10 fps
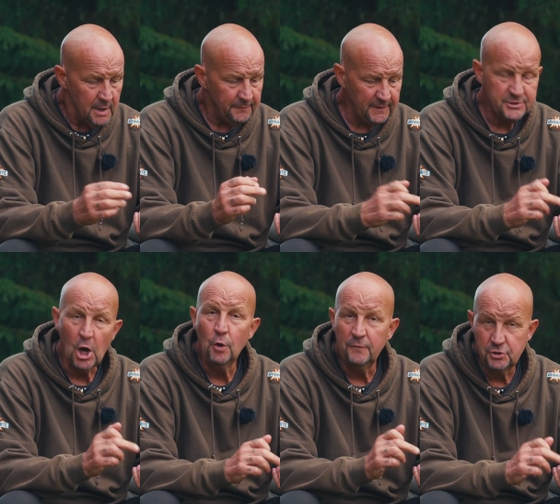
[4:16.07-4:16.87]
This
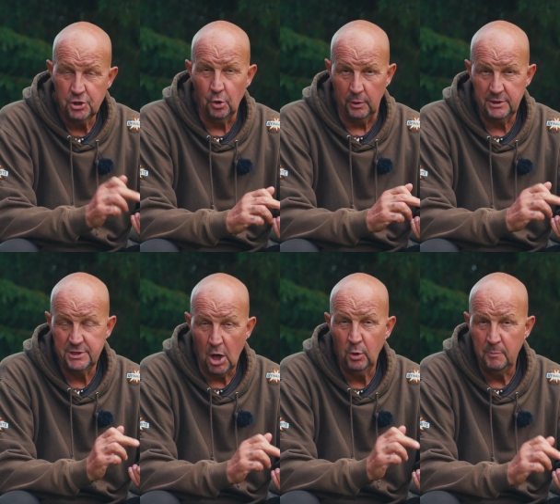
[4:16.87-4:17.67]
is
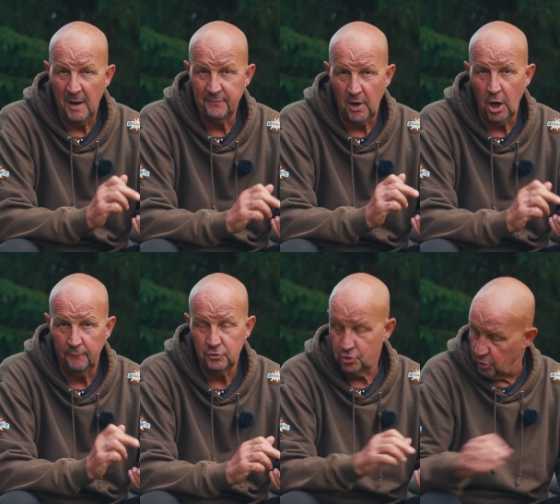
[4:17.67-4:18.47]
the only bait that
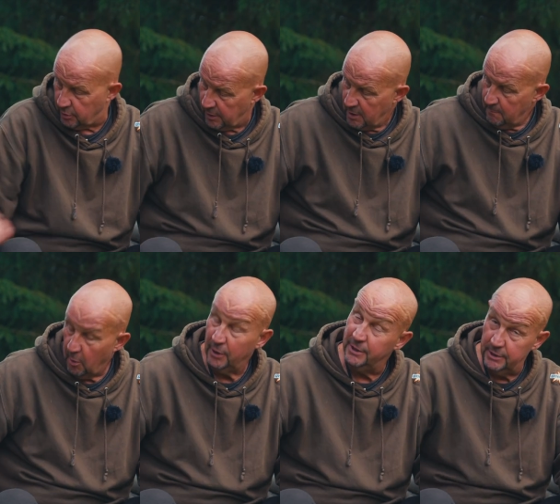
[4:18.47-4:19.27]
overtook
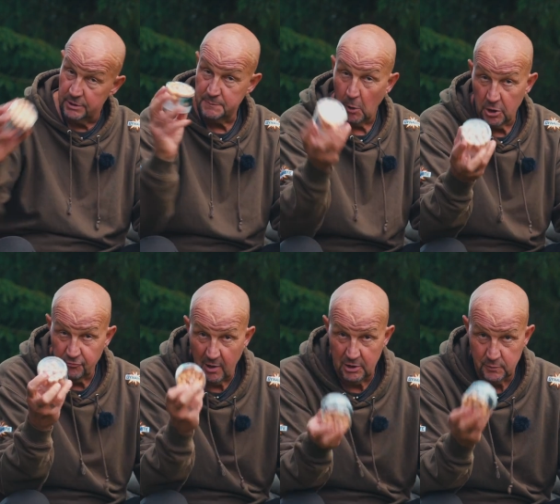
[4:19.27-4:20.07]
my Indian spice
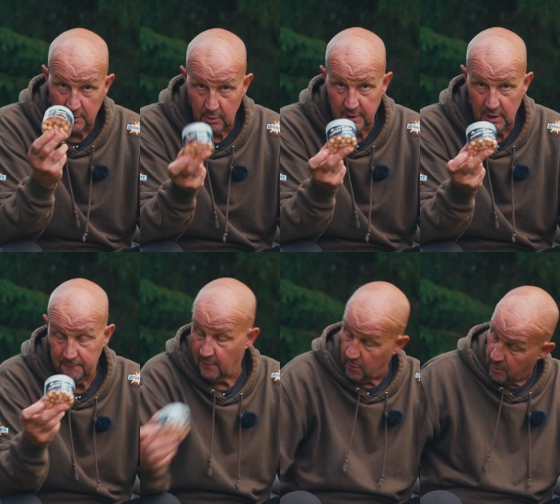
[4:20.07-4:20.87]
range when I had
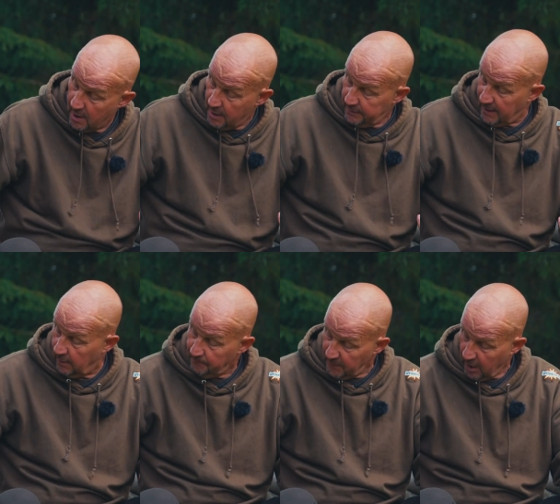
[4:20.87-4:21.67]
Heathrow.
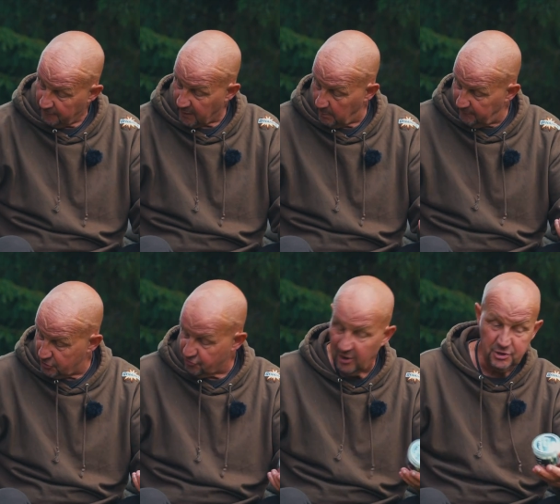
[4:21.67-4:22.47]
Now, I've come up with a
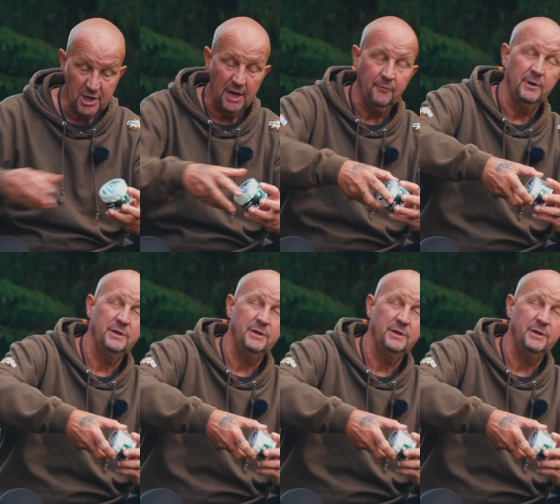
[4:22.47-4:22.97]
strange colour on